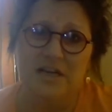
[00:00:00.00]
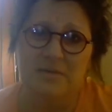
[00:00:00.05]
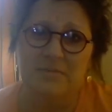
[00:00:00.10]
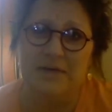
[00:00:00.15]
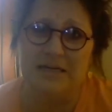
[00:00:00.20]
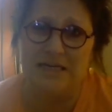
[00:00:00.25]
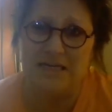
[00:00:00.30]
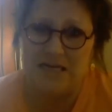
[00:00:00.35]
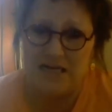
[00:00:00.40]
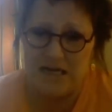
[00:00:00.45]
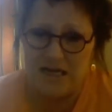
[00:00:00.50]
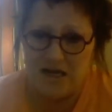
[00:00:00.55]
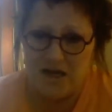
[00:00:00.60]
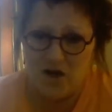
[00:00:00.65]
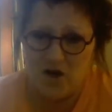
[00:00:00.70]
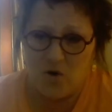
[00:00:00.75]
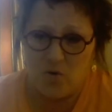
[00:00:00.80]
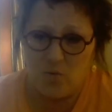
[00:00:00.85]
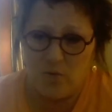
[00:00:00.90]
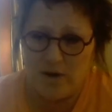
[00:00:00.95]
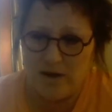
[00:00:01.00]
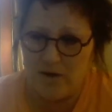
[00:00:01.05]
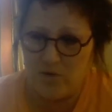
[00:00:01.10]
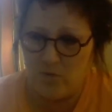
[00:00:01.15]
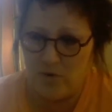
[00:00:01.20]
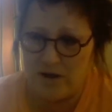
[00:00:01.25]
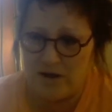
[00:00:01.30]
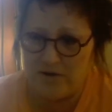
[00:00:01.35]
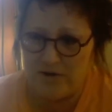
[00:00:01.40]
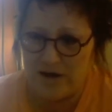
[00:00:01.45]
I mean, we,
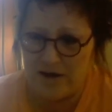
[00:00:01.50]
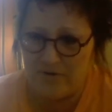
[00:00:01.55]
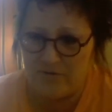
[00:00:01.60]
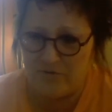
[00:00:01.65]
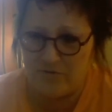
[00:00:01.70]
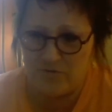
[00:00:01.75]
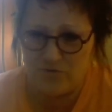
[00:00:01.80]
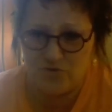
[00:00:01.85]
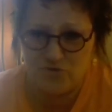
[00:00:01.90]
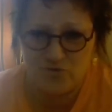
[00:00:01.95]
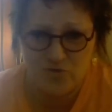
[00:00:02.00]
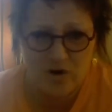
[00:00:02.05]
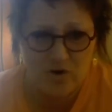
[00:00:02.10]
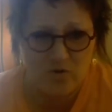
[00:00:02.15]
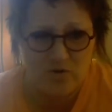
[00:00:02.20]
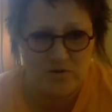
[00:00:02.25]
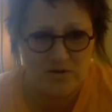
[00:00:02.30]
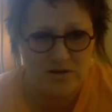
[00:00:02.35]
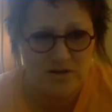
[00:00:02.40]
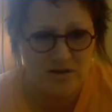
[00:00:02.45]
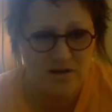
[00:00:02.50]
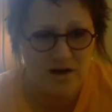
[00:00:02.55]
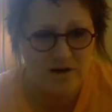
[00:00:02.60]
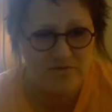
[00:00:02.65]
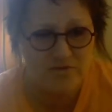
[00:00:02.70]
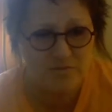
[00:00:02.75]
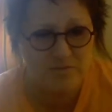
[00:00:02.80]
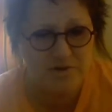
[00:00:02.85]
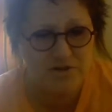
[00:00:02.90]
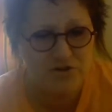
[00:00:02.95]
we have struggled in a lot
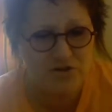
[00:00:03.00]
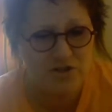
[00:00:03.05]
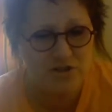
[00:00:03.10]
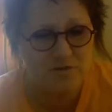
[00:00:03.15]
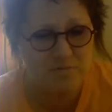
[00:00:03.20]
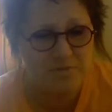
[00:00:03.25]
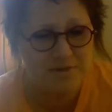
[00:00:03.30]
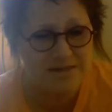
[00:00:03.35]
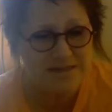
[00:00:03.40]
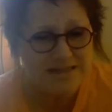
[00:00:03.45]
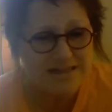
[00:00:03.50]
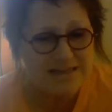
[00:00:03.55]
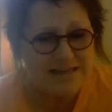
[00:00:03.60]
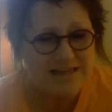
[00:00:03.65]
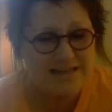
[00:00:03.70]
of dimensions, but it,